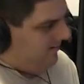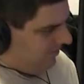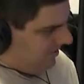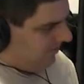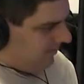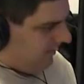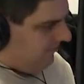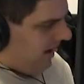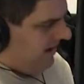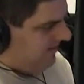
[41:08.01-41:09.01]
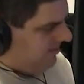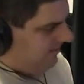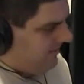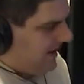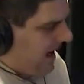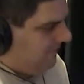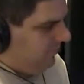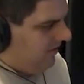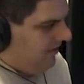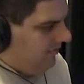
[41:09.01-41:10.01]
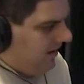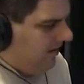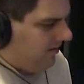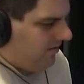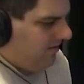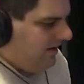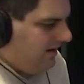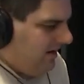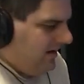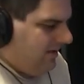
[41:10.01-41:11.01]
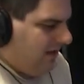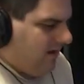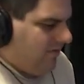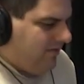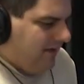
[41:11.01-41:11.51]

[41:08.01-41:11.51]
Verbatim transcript: personally Rochester did not play well in that one.